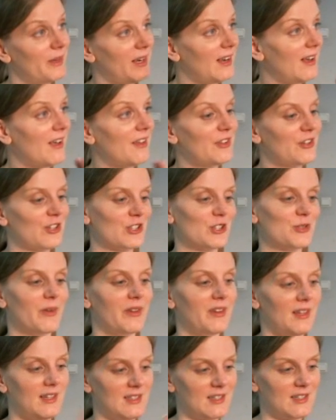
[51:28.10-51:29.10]
others, but
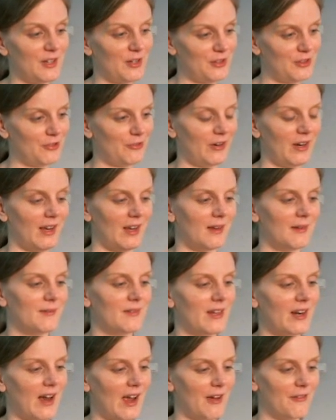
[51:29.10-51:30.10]
these are the three
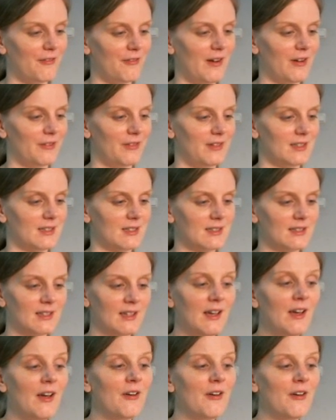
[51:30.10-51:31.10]
that I have found this
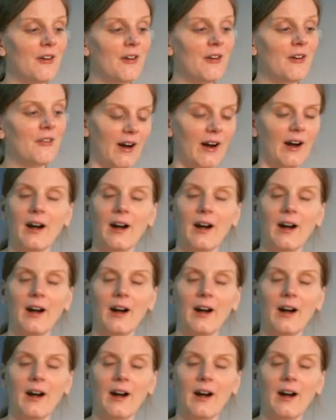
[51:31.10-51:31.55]
far.